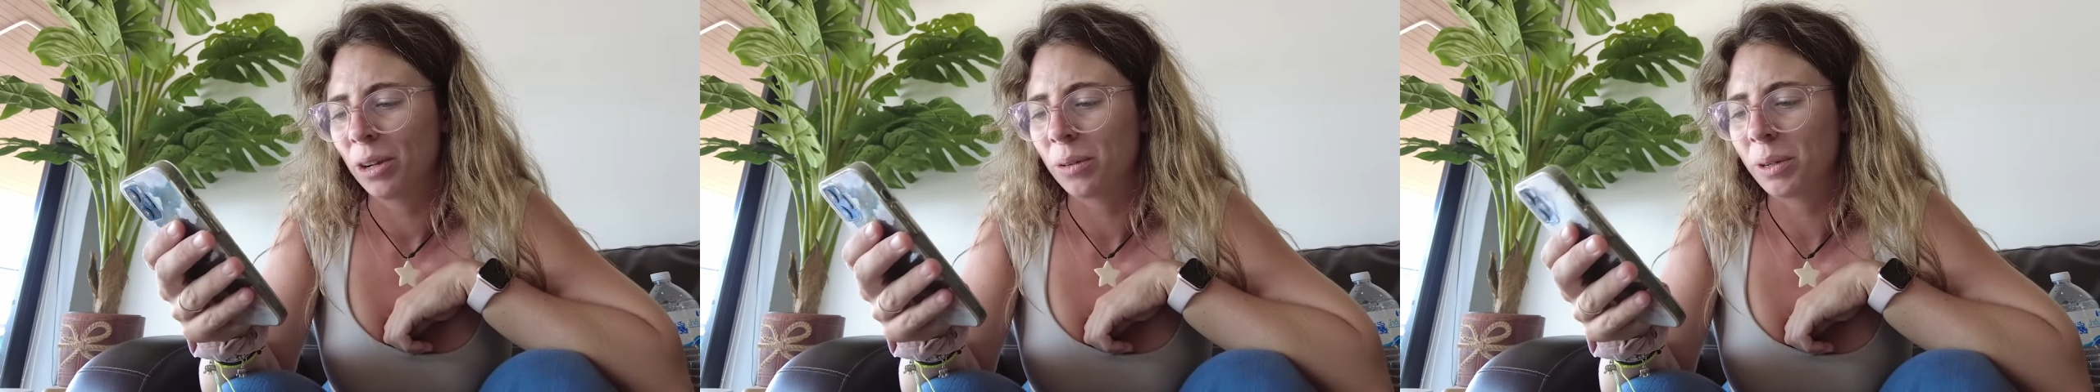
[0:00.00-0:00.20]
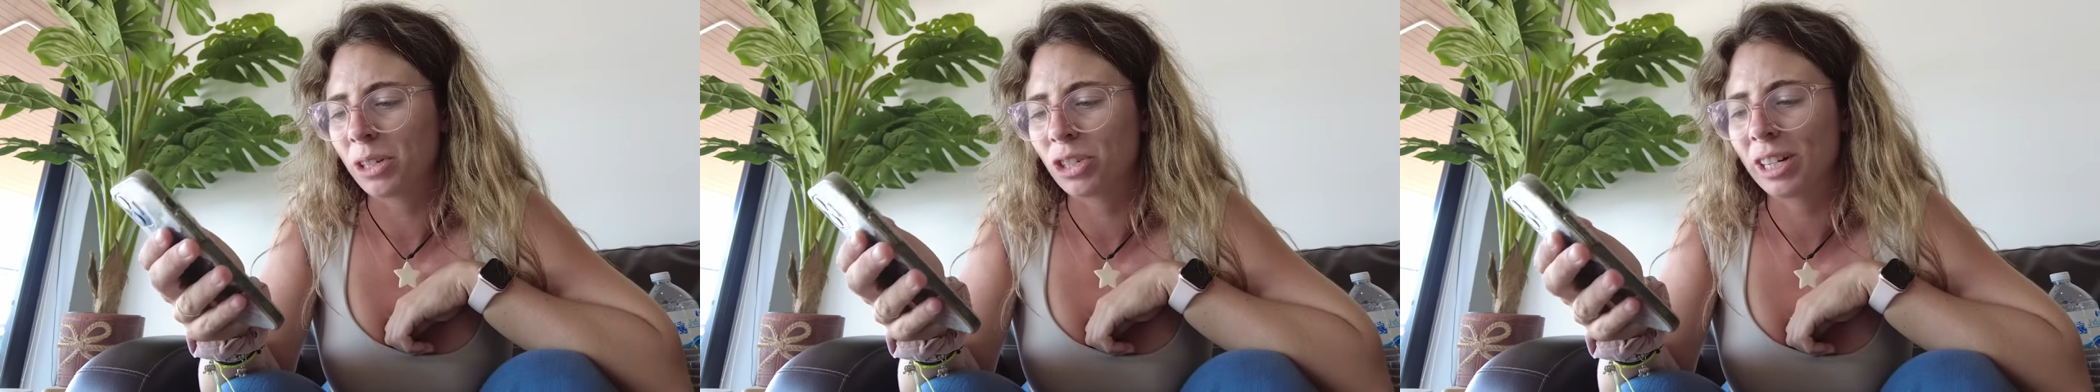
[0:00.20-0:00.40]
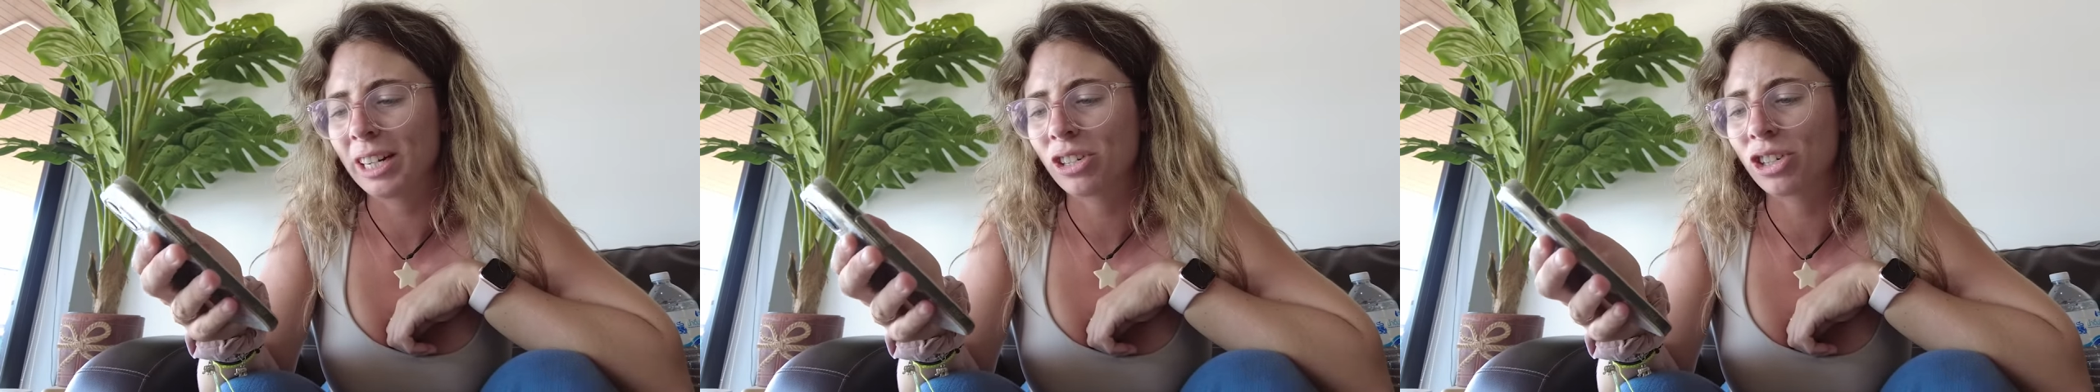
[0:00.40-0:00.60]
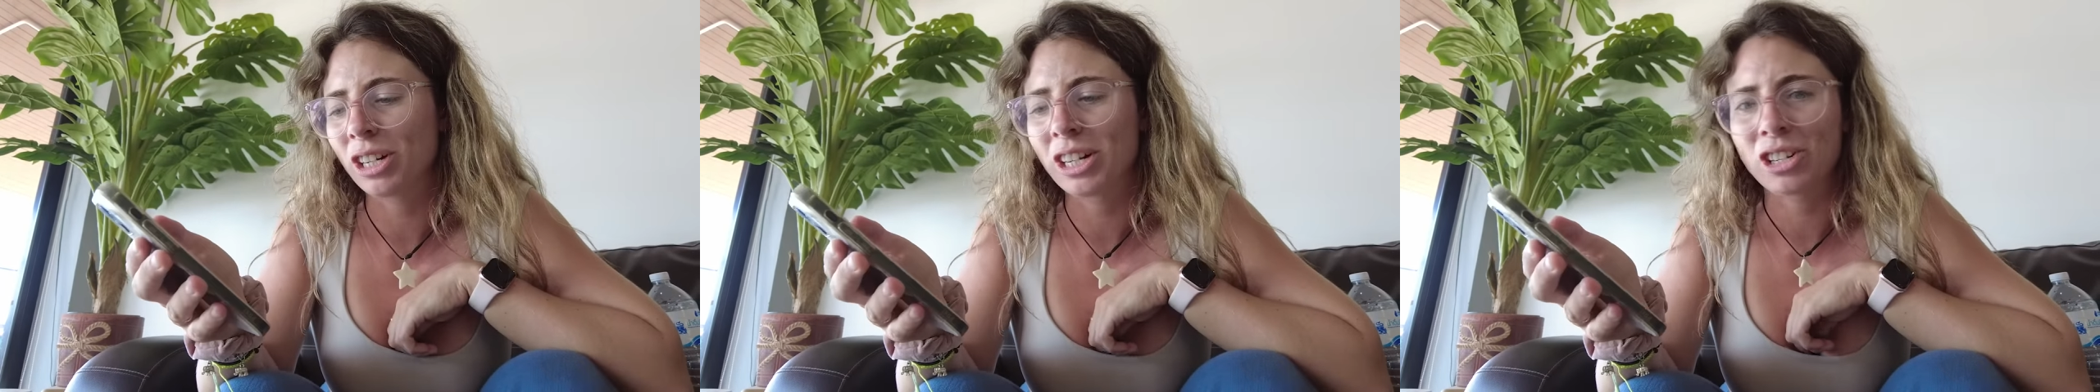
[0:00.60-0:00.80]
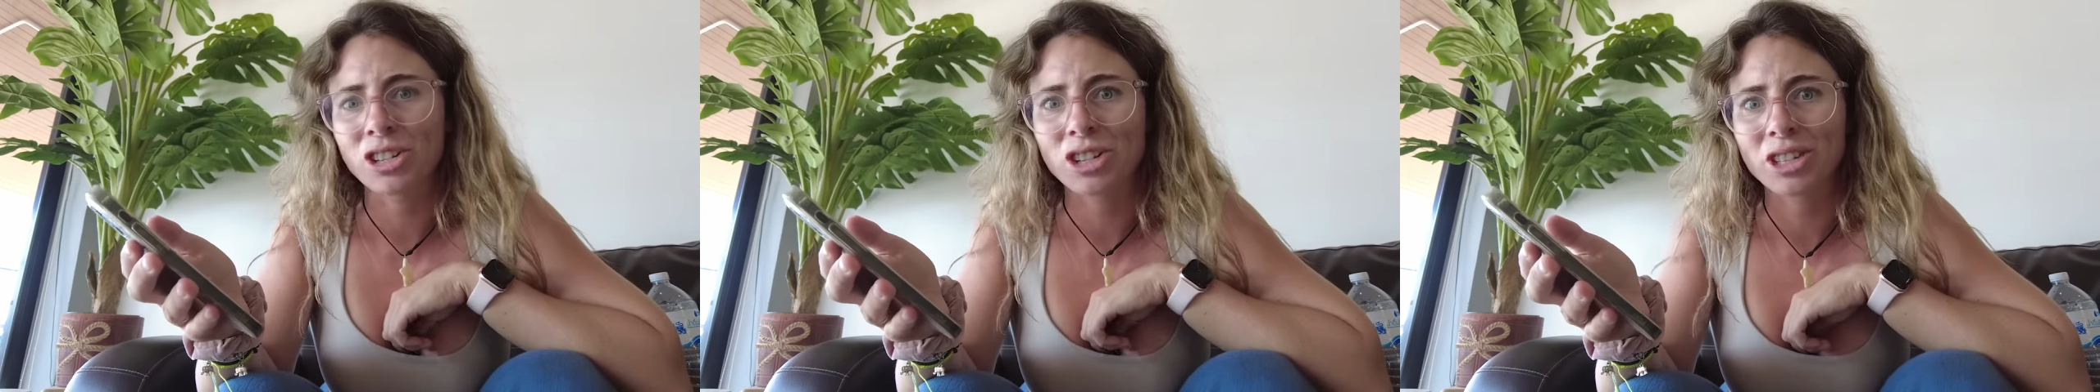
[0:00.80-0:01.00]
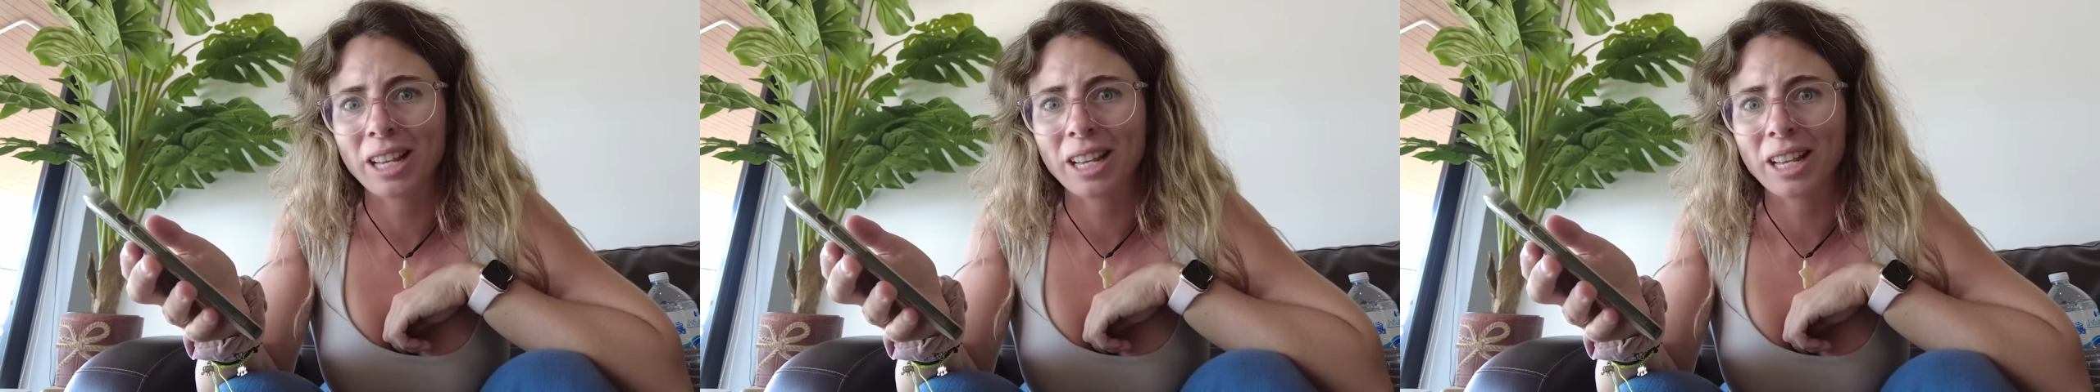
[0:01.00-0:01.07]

which literally just